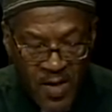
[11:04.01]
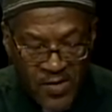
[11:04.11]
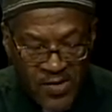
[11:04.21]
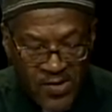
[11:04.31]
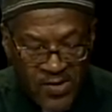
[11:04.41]

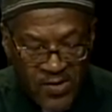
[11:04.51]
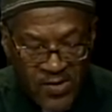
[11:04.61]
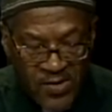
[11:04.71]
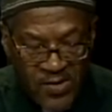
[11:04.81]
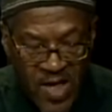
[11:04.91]

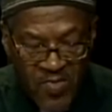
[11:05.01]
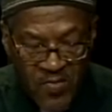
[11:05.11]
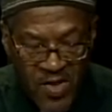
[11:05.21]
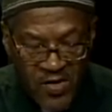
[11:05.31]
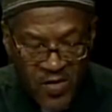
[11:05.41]
Simon
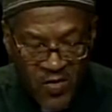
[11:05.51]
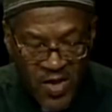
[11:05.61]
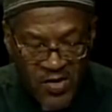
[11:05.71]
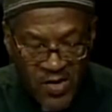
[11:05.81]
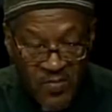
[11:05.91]
Mason,
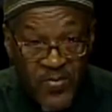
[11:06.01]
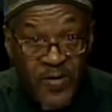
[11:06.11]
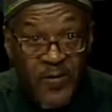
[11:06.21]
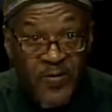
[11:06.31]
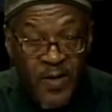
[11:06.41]
Rashid
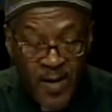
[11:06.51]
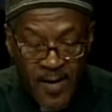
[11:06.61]
Pierce,